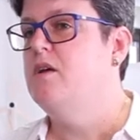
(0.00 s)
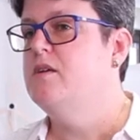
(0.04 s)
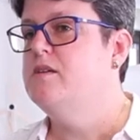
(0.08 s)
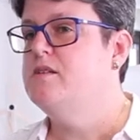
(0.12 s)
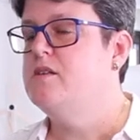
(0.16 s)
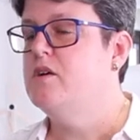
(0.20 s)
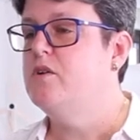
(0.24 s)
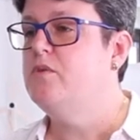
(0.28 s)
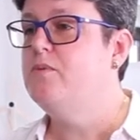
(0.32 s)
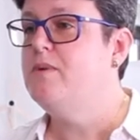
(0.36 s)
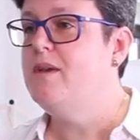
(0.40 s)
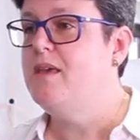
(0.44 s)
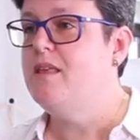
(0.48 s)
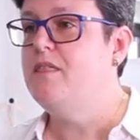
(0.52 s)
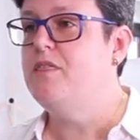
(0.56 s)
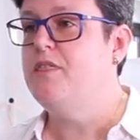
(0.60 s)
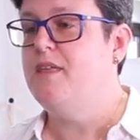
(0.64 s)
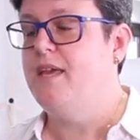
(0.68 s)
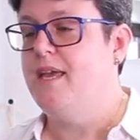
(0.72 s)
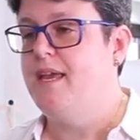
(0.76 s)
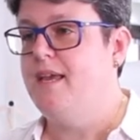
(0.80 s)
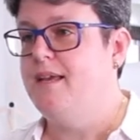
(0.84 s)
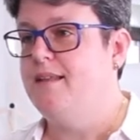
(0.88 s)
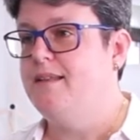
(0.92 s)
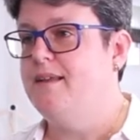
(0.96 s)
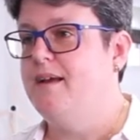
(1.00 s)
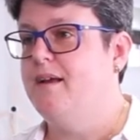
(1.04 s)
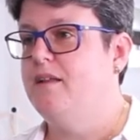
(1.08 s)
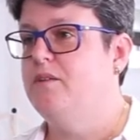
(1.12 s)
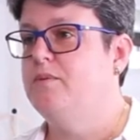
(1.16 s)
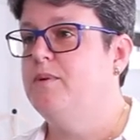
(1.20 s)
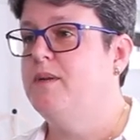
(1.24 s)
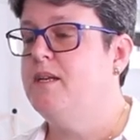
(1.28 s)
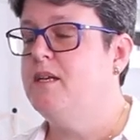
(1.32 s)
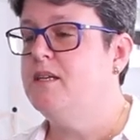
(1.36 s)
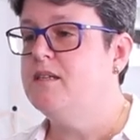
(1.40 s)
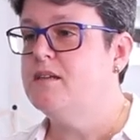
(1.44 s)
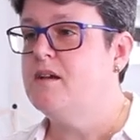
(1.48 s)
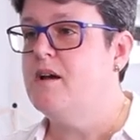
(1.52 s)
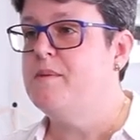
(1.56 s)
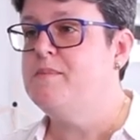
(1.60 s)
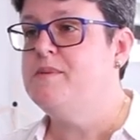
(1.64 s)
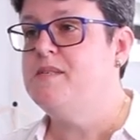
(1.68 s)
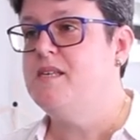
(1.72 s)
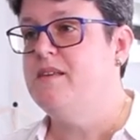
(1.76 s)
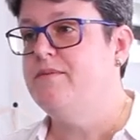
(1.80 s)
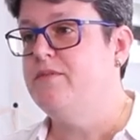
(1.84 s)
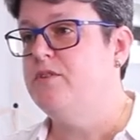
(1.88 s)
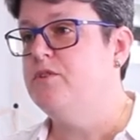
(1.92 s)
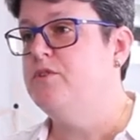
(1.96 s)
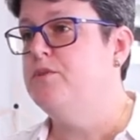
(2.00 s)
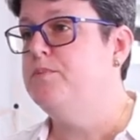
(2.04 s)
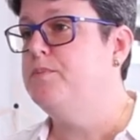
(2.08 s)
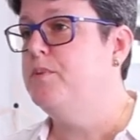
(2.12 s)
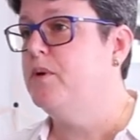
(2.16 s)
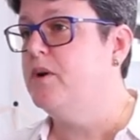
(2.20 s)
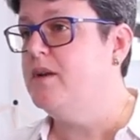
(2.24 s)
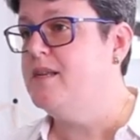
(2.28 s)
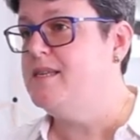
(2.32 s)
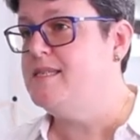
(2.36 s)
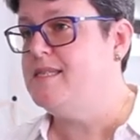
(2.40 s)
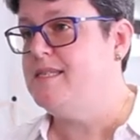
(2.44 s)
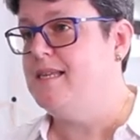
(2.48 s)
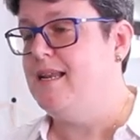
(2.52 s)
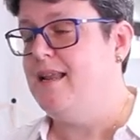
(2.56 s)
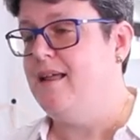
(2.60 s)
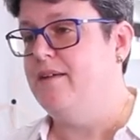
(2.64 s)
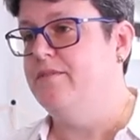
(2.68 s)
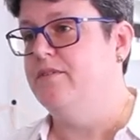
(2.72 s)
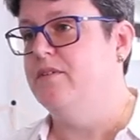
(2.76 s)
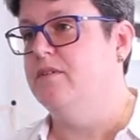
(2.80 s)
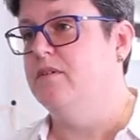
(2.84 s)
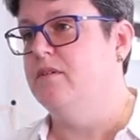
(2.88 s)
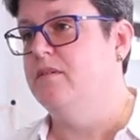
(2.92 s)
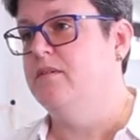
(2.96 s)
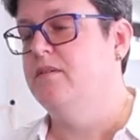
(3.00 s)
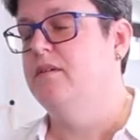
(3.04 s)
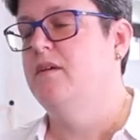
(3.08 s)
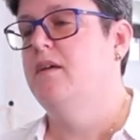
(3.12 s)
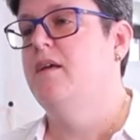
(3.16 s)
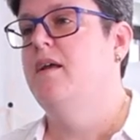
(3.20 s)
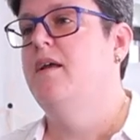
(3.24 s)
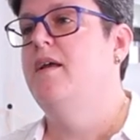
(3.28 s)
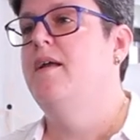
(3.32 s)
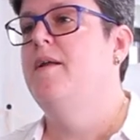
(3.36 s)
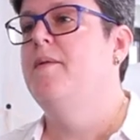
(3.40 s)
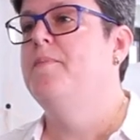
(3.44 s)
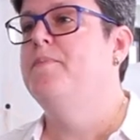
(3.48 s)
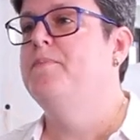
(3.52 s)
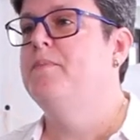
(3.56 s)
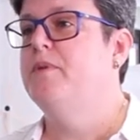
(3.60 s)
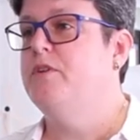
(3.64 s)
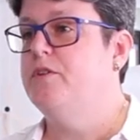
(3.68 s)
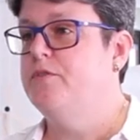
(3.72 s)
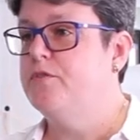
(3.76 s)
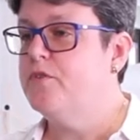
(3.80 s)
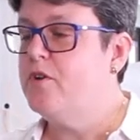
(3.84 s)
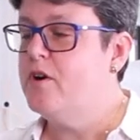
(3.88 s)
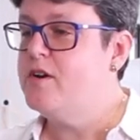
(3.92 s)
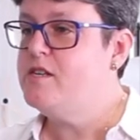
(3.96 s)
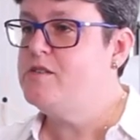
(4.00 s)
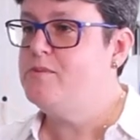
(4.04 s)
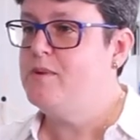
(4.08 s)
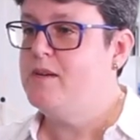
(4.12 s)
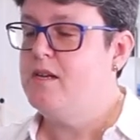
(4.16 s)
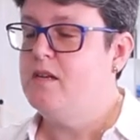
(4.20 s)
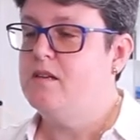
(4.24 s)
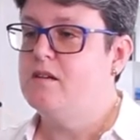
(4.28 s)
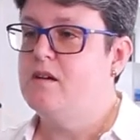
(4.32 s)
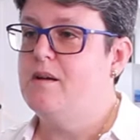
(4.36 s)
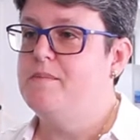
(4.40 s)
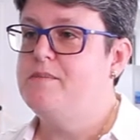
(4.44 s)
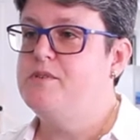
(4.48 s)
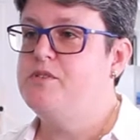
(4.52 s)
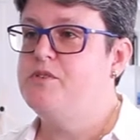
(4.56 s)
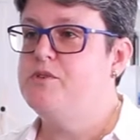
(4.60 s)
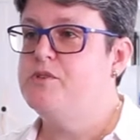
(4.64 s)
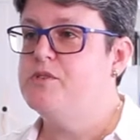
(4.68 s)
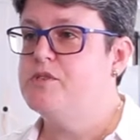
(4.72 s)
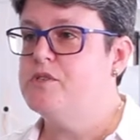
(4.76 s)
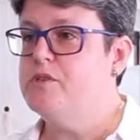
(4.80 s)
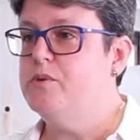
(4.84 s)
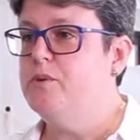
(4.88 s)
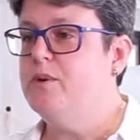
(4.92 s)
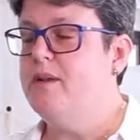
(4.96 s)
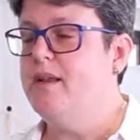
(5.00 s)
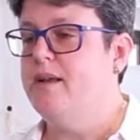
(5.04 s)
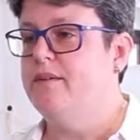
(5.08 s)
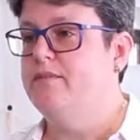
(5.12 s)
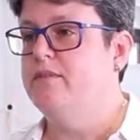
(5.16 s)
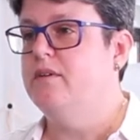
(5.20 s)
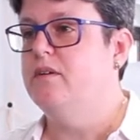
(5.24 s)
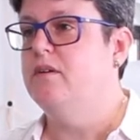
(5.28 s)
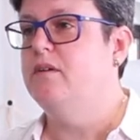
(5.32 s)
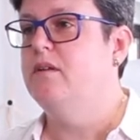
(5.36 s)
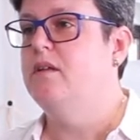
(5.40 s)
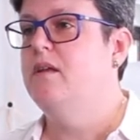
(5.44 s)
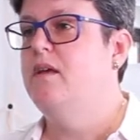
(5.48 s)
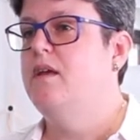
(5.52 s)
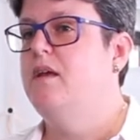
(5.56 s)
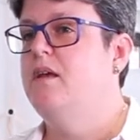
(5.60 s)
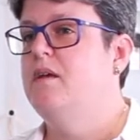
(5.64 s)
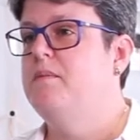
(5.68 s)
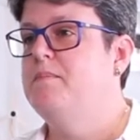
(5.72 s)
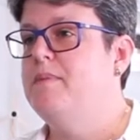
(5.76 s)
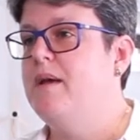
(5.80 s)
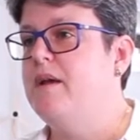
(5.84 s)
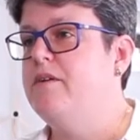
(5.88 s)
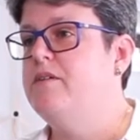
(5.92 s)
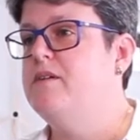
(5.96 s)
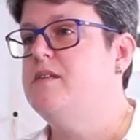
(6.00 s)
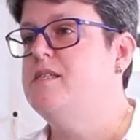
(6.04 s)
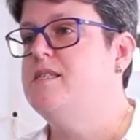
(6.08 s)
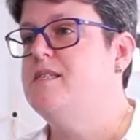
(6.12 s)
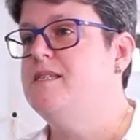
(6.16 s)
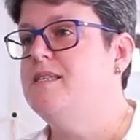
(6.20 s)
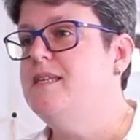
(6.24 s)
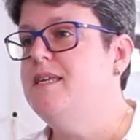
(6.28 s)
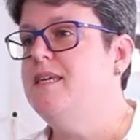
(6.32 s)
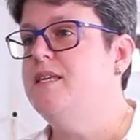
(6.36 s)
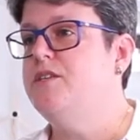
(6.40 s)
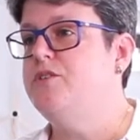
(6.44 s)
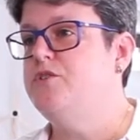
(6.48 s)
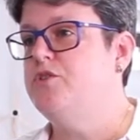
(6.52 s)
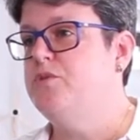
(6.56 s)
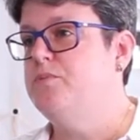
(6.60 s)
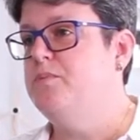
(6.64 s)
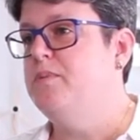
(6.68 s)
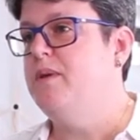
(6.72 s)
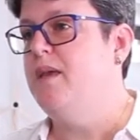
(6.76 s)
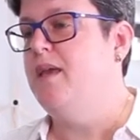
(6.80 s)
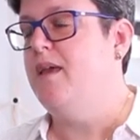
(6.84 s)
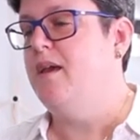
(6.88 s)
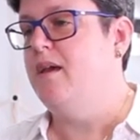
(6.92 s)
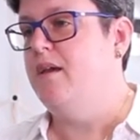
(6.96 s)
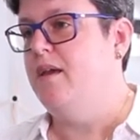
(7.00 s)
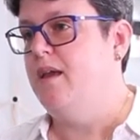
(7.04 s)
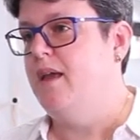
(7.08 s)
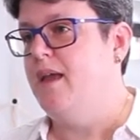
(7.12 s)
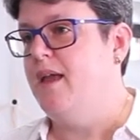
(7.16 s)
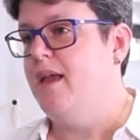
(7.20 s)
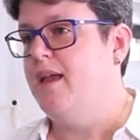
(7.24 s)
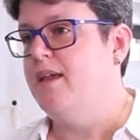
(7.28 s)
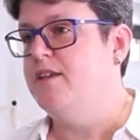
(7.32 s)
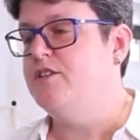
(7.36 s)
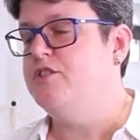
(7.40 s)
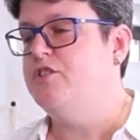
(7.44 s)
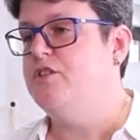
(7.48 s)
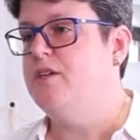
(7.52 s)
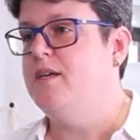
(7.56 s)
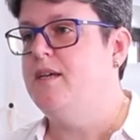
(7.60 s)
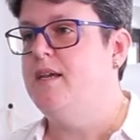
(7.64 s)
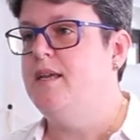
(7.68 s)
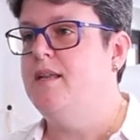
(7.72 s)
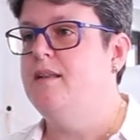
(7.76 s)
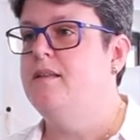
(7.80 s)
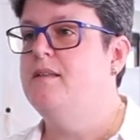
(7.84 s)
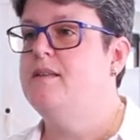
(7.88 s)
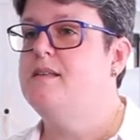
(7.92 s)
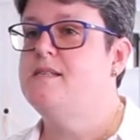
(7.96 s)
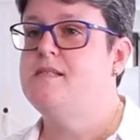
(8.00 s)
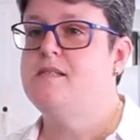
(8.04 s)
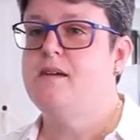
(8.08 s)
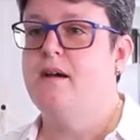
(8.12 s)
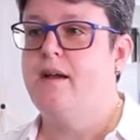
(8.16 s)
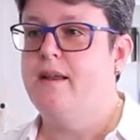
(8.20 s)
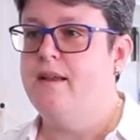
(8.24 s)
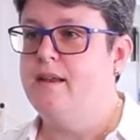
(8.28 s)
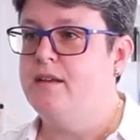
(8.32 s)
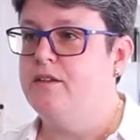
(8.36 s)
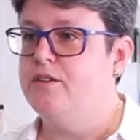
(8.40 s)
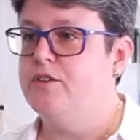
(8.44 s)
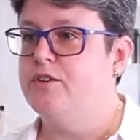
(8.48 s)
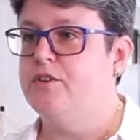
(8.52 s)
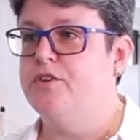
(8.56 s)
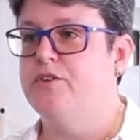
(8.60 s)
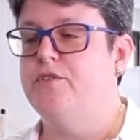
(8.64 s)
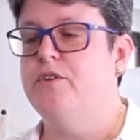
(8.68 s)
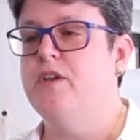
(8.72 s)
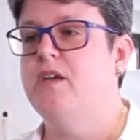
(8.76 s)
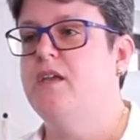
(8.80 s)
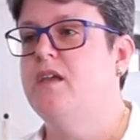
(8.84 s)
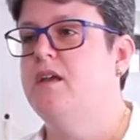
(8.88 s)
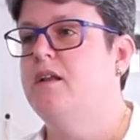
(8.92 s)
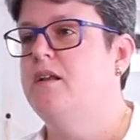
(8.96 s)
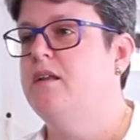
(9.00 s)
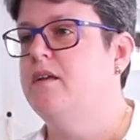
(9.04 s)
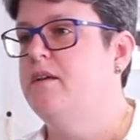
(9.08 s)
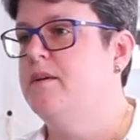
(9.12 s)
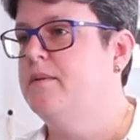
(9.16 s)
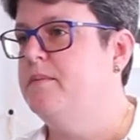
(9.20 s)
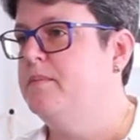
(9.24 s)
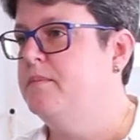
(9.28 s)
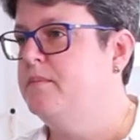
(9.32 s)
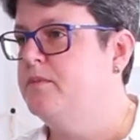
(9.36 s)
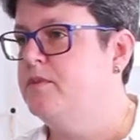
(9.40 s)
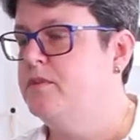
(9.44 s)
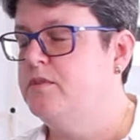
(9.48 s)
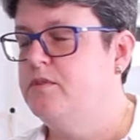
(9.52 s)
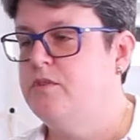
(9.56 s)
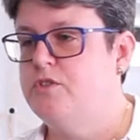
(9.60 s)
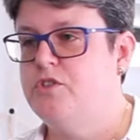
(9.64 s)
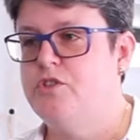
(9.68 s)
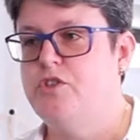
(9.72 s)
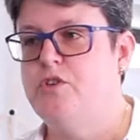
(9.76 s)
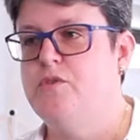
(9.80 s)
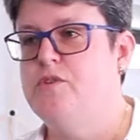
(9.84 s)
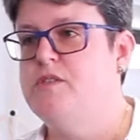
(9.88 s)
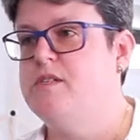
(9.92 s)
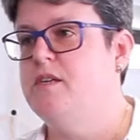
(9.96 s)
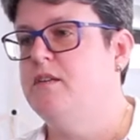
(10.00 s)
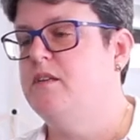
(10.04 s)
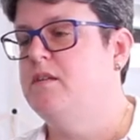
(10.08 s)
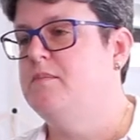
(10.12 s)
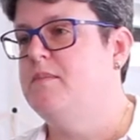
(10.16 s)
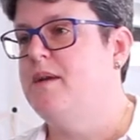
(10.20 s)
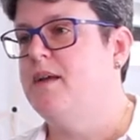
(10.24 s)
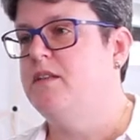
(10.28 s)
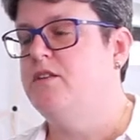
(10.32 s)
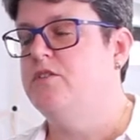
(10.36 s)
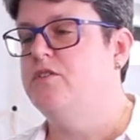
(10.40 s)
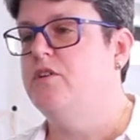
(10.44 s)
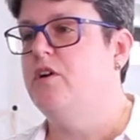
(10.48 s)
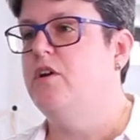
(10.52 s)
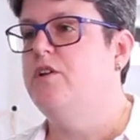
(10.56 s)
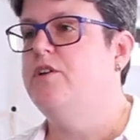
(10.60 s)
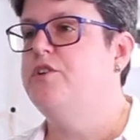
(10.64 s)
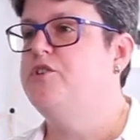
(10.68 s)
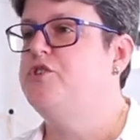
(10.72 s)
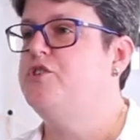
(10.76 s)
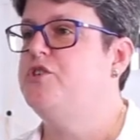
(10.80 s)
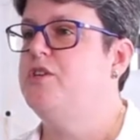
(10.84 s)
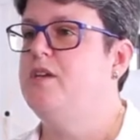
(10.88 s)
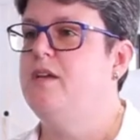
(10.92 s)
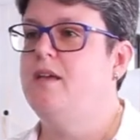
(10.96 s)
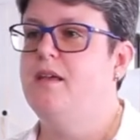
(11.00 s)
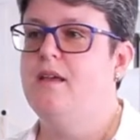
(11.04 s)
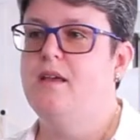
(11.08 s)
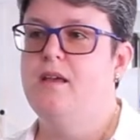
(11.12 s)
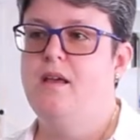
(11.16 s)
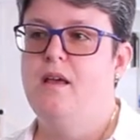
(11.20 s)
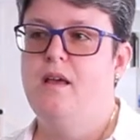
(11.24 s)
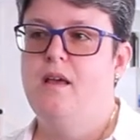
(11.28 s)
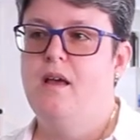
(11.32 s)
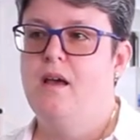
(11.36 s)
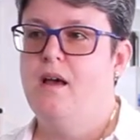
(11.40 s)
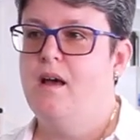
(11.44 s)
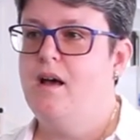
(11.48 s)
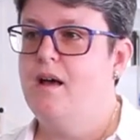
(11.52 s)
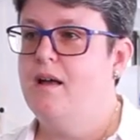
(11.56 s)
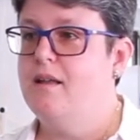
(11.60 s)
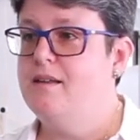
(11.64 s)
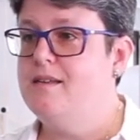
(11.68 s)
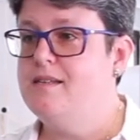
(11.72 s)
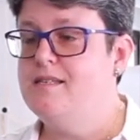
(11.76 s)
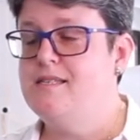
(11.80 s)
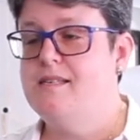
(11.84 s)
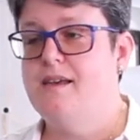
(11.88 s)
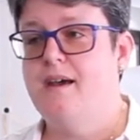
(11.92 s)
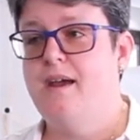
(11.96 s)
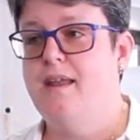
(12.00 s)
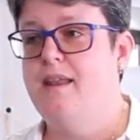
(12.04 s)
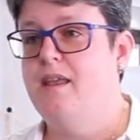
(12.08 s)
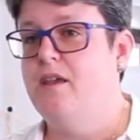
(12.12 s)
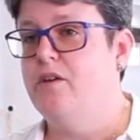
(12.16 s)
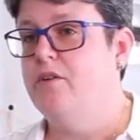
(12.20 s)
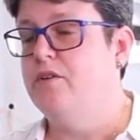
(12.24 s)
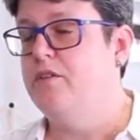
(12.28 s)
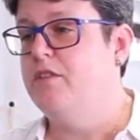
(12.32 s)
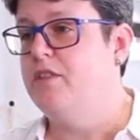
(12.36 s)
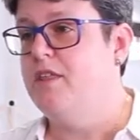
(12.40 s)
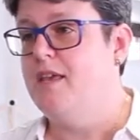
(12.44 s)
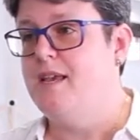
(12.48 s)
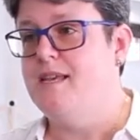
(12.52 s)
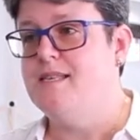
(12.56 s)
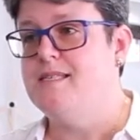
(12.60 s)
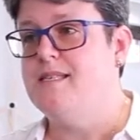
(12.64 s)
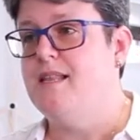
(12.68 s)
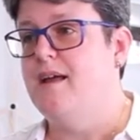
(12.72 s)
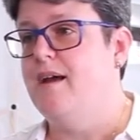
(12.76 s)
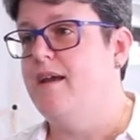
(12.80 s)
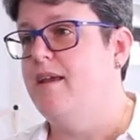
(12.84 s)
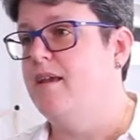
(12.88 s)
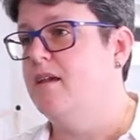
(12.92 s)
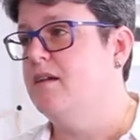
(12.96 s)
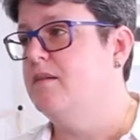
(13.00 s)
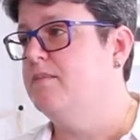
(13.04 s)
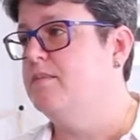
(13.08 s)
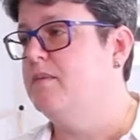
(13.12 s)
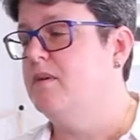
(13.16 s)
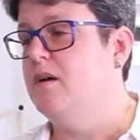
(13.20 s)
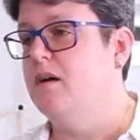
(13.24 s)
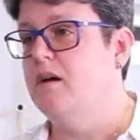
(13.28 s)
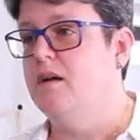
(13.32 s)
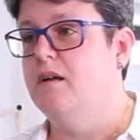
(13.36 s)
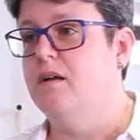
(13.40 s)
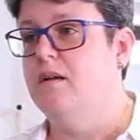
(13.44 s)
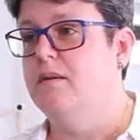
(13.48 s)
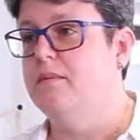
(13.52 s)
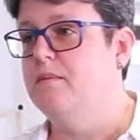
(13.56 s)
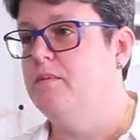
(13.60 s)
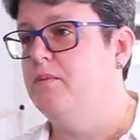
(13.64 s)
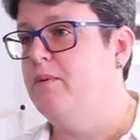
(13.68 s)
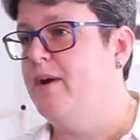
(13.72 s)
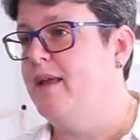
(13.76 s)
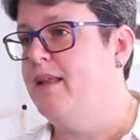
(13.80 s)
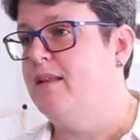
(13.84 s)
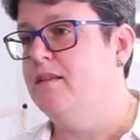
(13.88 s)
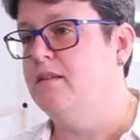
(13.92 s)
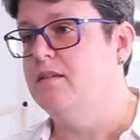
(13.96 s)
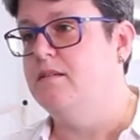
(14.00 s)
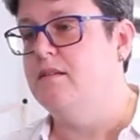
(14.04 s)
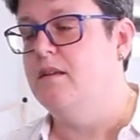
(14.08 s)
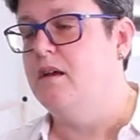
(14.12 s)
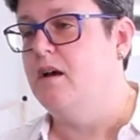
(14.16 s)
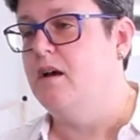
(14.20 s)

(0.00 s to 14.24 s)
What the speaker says: So we think that when it comes even to policy level, but of course when it comes to school level, parents need to be engaged in designing the curriculum, choosing the methodology, deciding on things like when